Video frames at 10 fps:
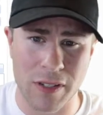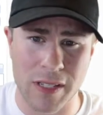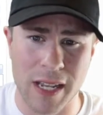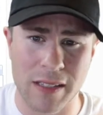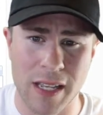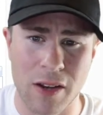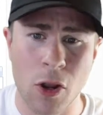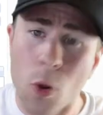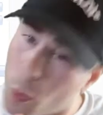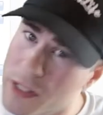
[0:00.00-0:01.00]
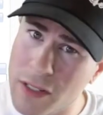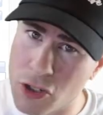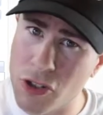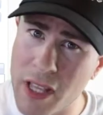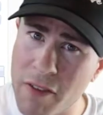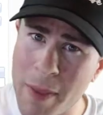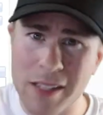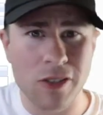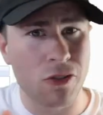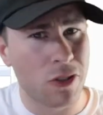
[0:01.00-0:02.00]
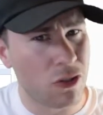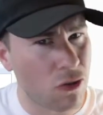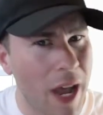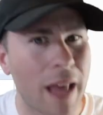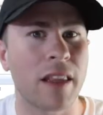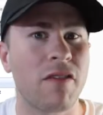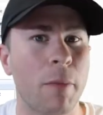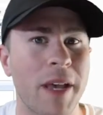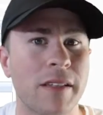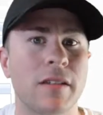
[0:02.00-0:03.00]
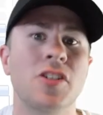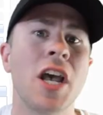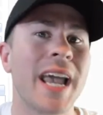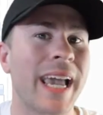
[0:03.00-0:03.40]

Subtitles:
does that sound? Did you leave a message or did you not leave a message?